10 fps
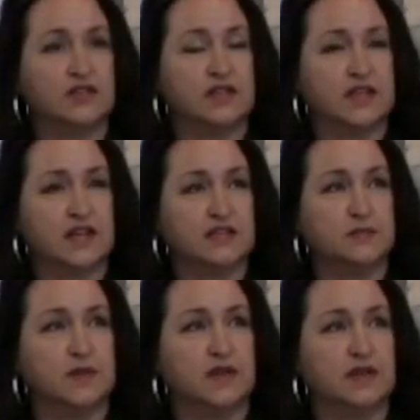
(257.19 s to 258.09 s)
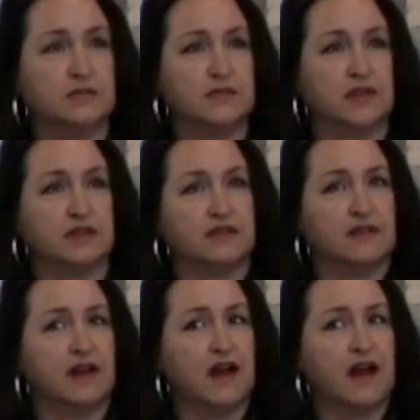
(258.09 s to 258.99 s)
then they asked me and I'm like,
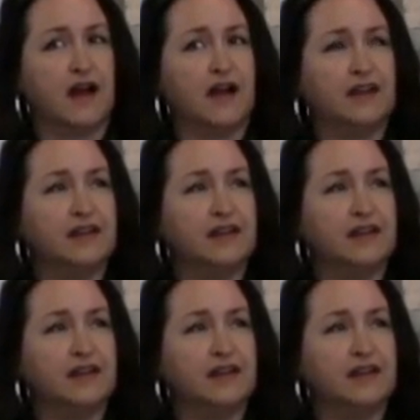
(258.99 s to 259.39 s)
I